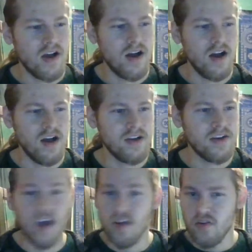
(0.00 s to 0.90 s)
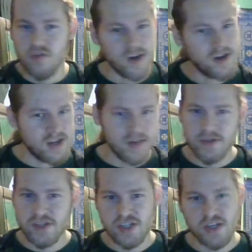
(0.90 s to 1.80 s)
Not going to try and
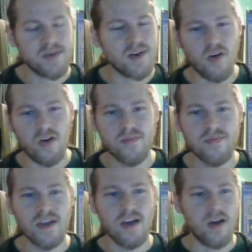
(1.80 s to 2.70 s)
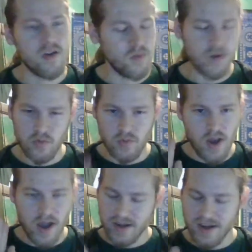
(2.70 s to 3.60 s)
damage the ship at all. We do
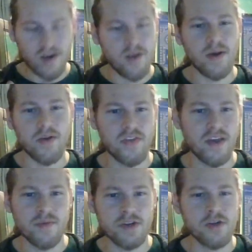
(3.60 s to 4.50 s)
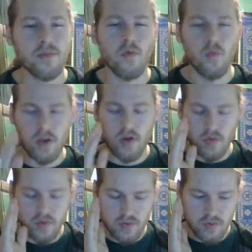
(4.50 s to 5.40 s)
not care about the enemy ship. We are
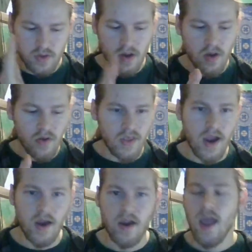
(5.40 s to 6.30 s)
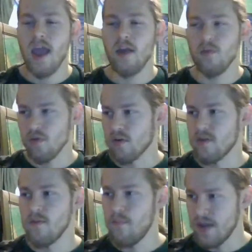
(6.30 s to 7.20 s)
going to get on there and we're going
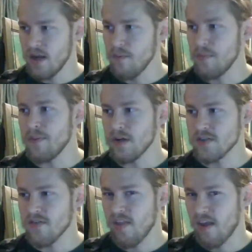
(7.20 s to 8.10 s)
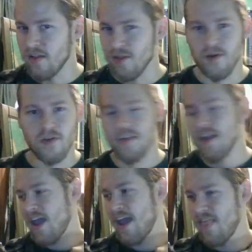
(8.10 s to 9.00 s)
to beat up a bunch of sailors,
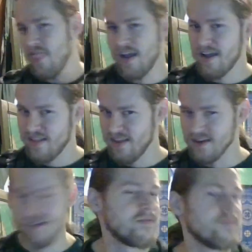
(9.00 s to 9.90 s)
and that's it.